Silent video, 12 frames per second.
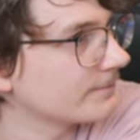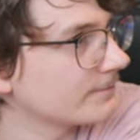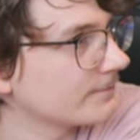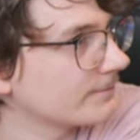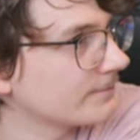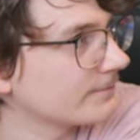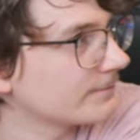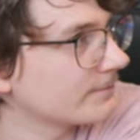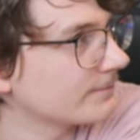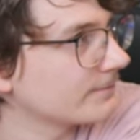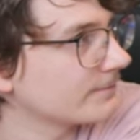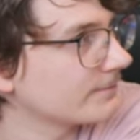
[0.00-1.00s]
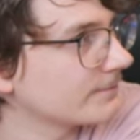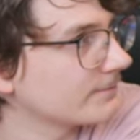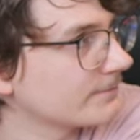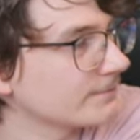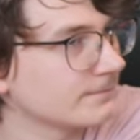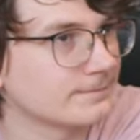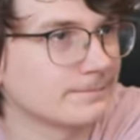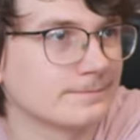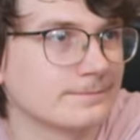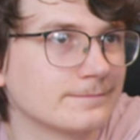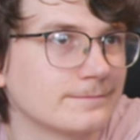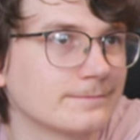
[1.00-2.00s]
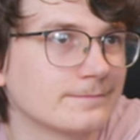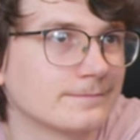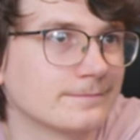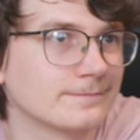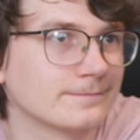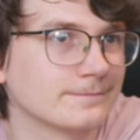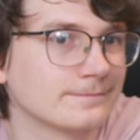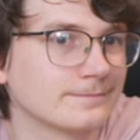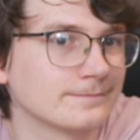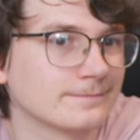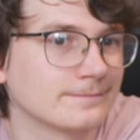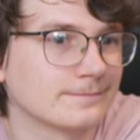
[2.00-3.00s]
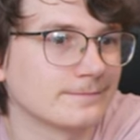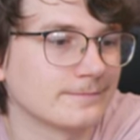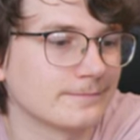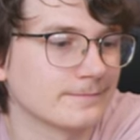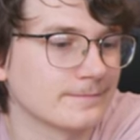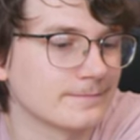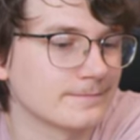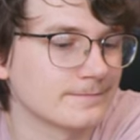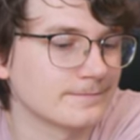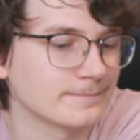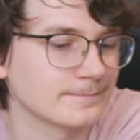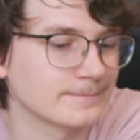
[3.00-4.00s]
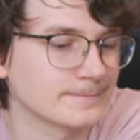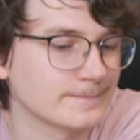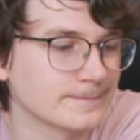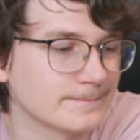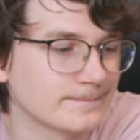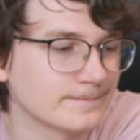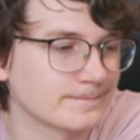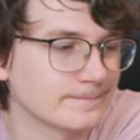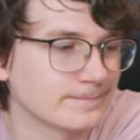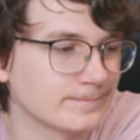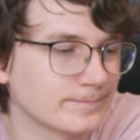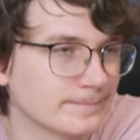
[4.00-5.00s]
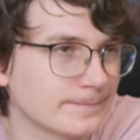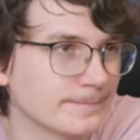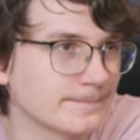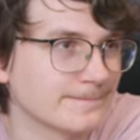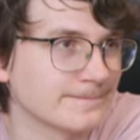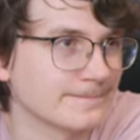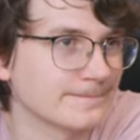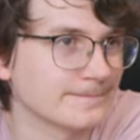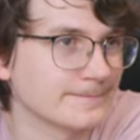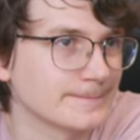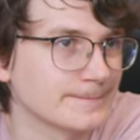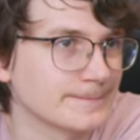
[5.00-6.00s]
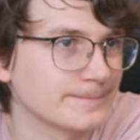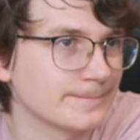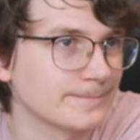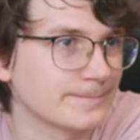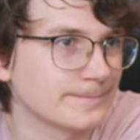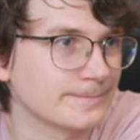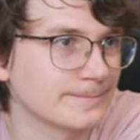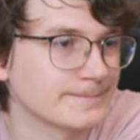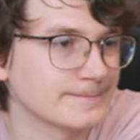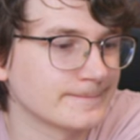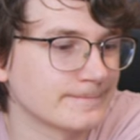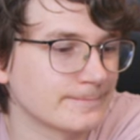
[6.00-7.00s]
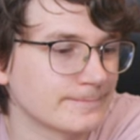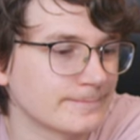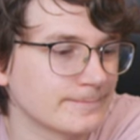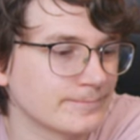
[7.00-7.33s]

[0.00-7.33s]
[no speech]